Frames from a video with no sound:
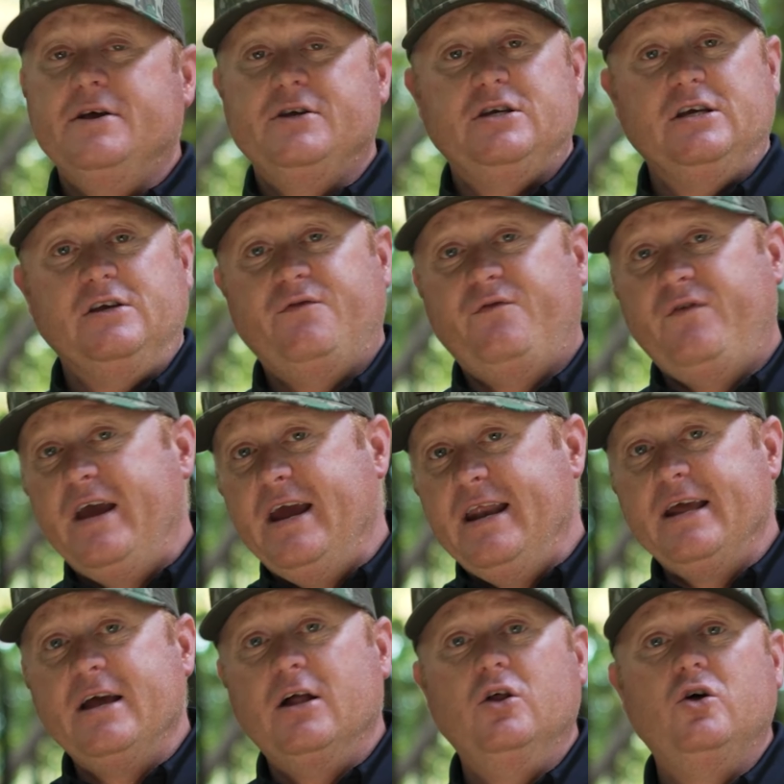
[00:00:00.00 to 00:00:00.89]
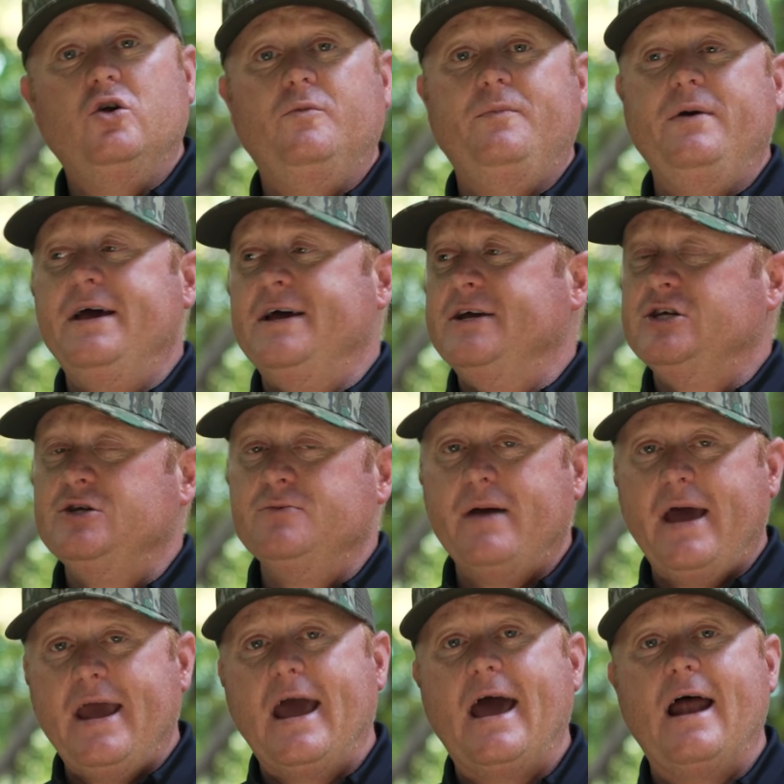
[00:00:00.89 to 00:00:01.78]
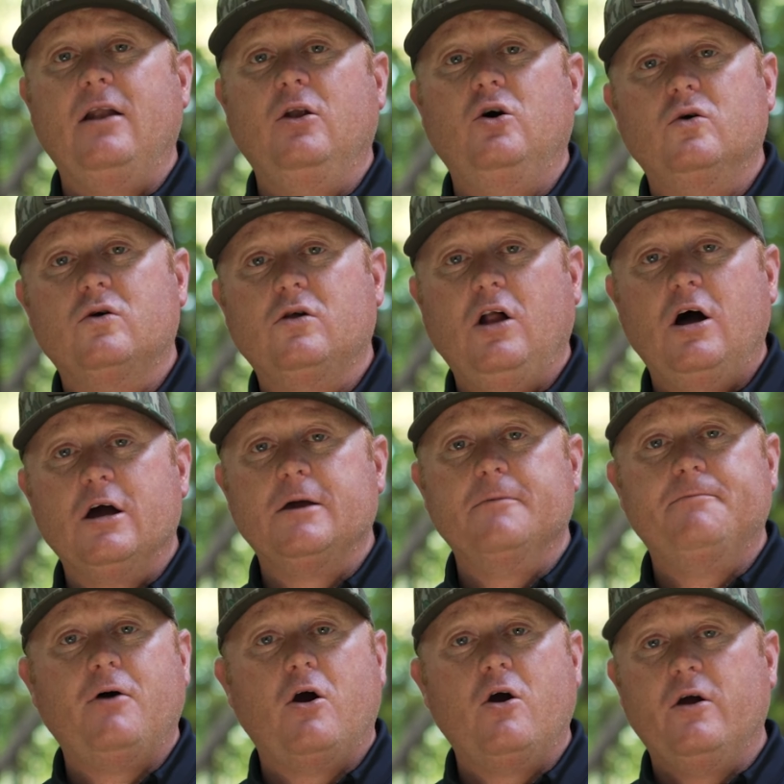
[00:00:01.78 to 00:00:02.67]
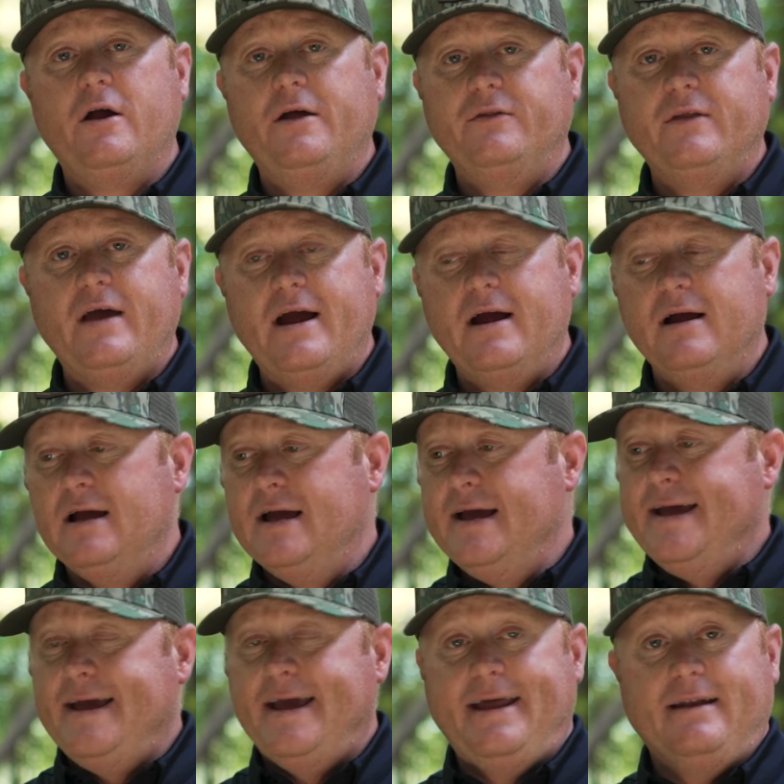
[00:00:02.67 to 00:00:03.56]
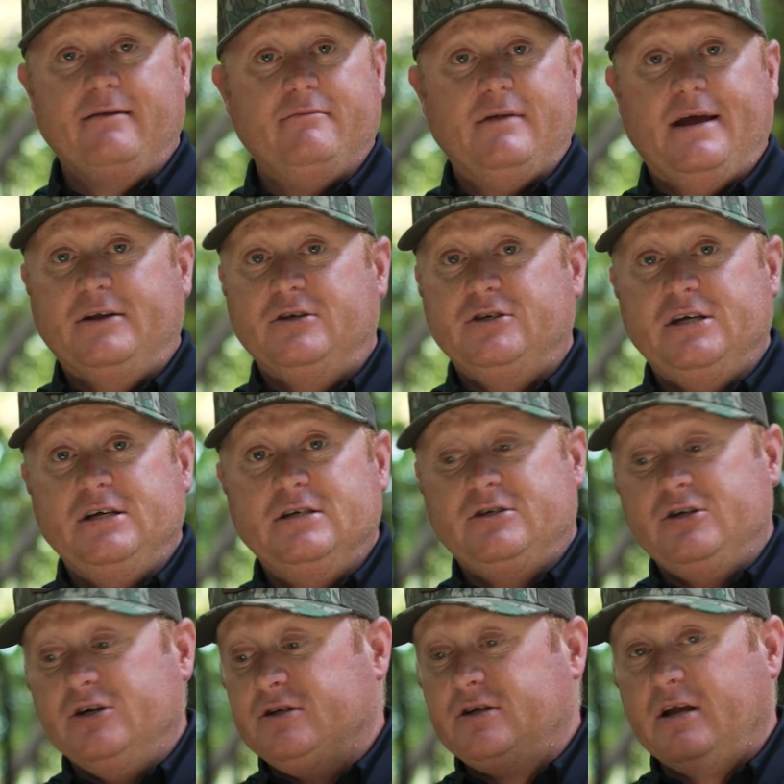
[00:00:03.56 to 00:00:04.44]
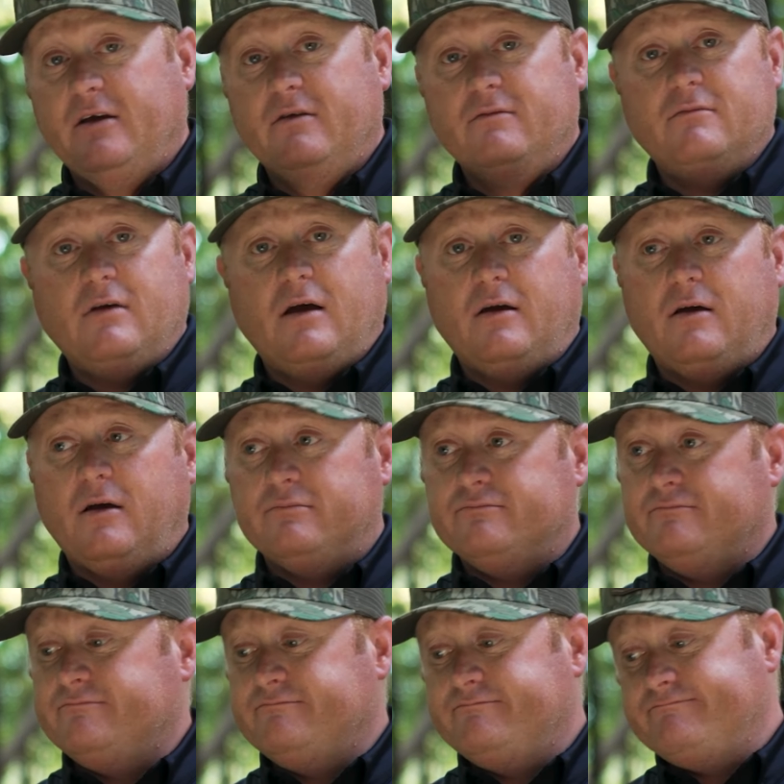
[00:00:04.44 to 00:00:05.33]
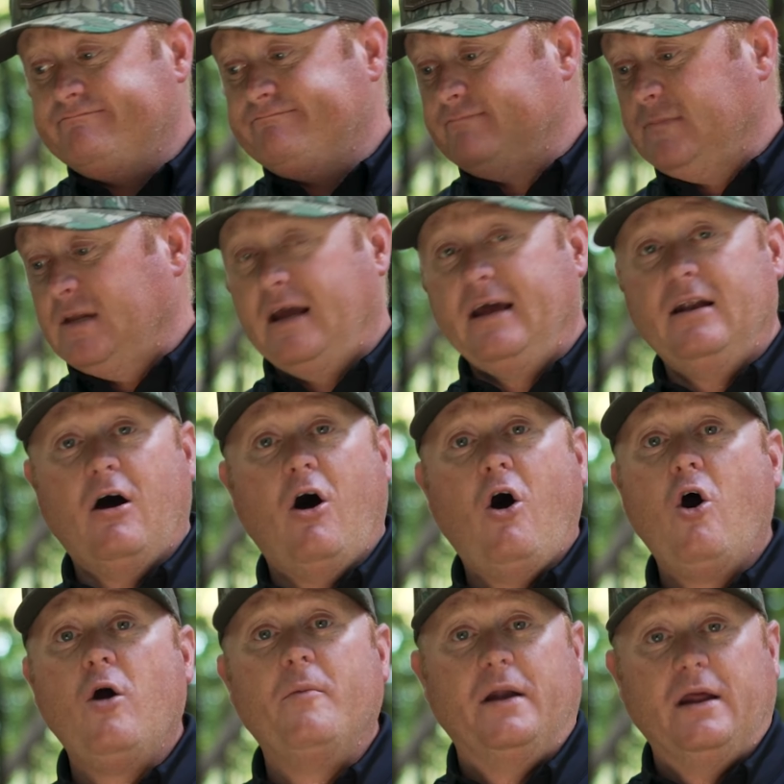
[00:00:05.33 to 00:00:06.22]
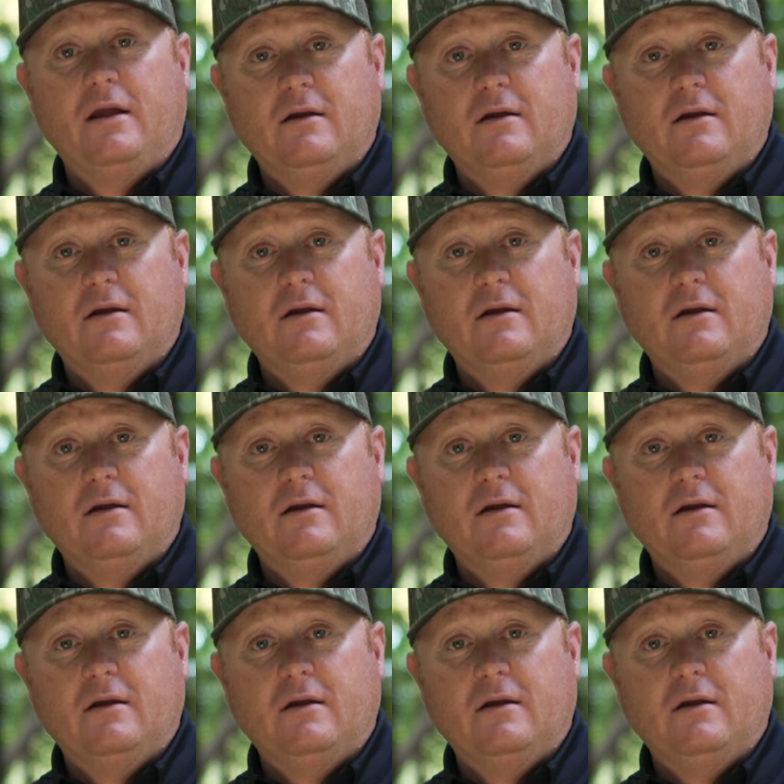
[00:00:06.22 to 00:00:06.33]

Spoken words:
She's feeding a little bit. She may add a little cluck and purr in there, and she's just in a harmony.